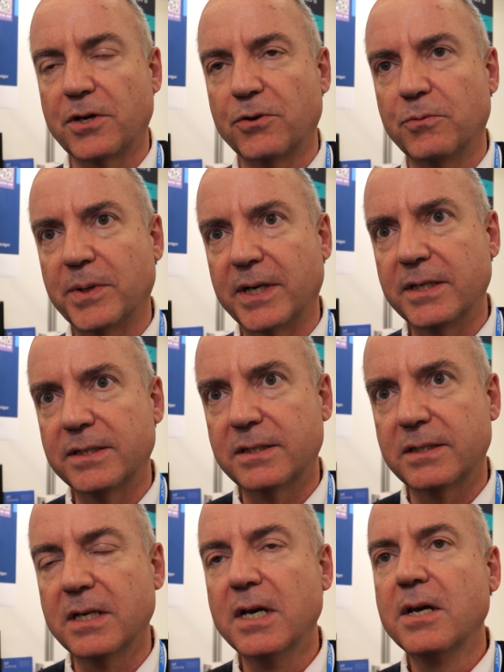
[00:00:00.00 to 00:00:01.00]
code
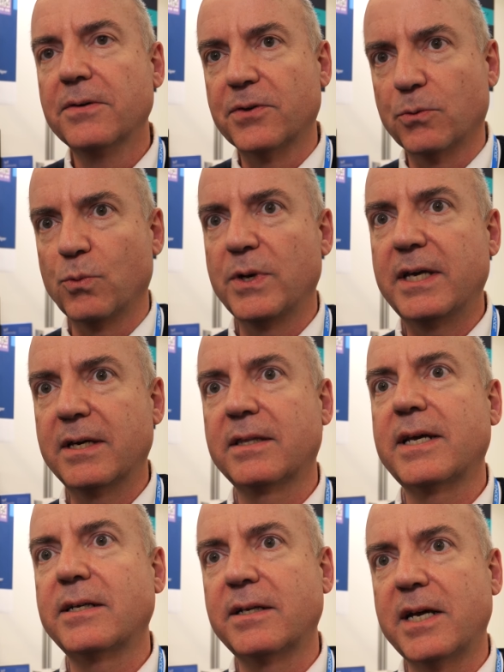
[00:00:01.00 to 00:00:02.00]
base, that we can
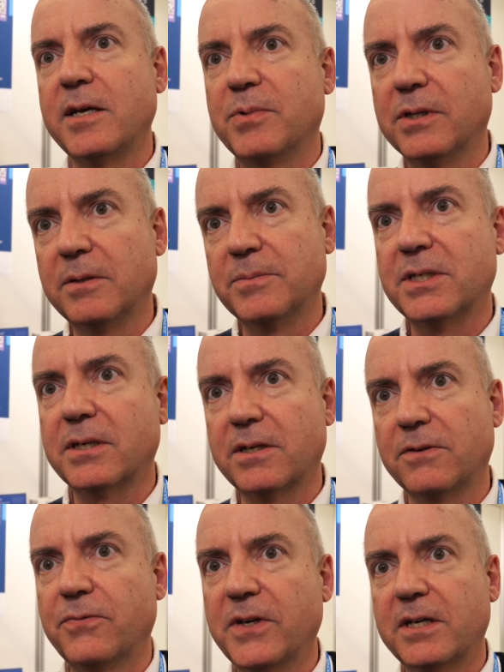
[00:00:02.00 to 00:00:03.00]
then enable them to
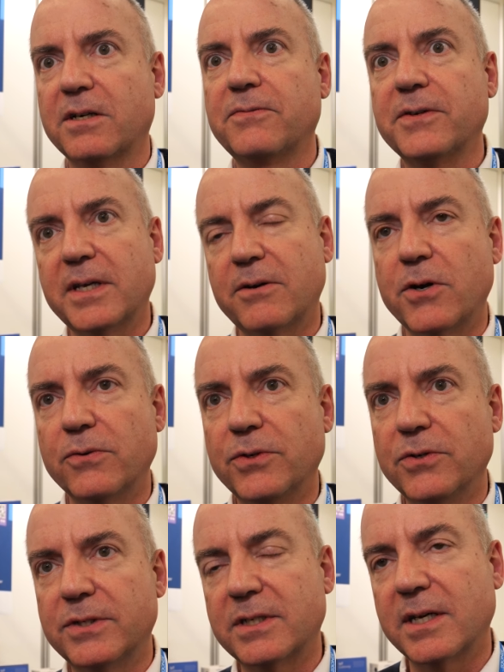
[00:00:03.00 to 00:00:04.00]
configure for their own
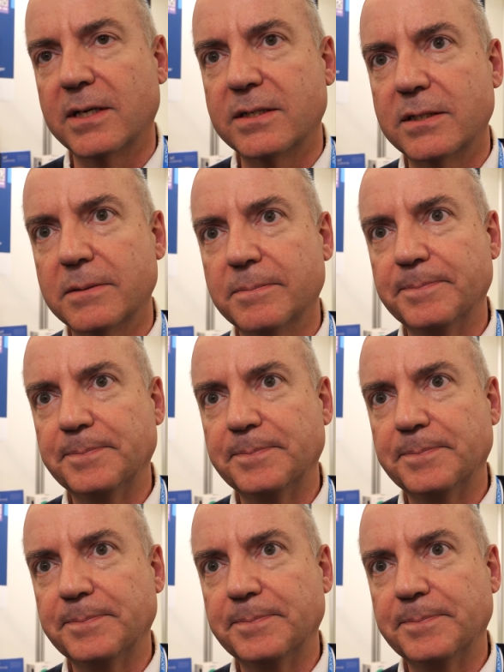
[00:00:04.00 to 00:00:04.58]
use case.